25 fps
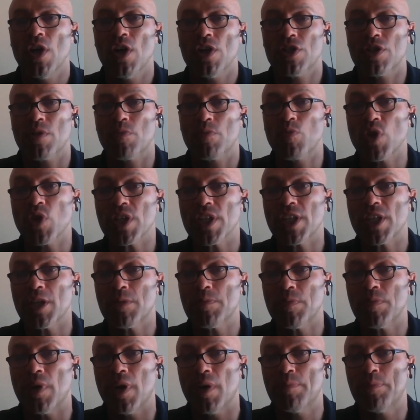Some really
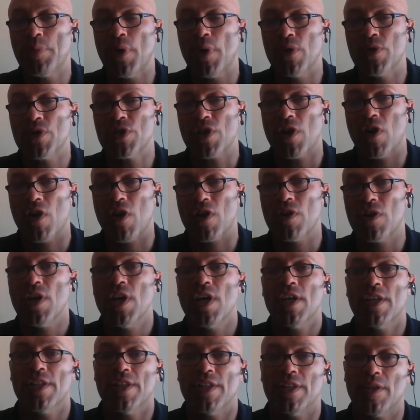good posts are
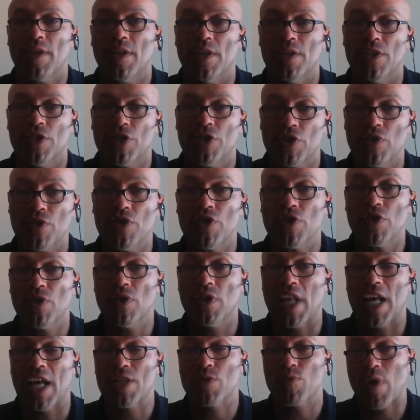students
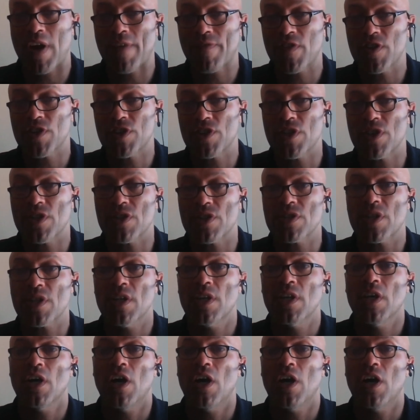utilize references,